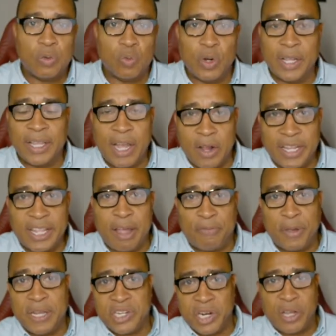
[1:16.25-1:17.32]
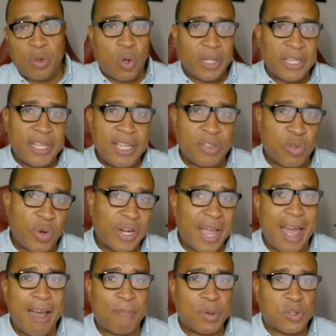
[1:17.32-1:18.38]
Really on an FHA, you only need
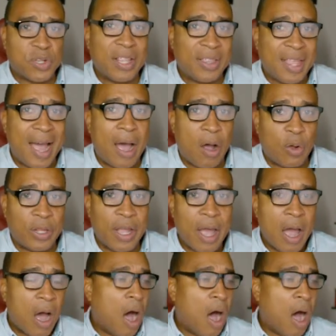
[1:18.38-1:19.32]
3.5% down.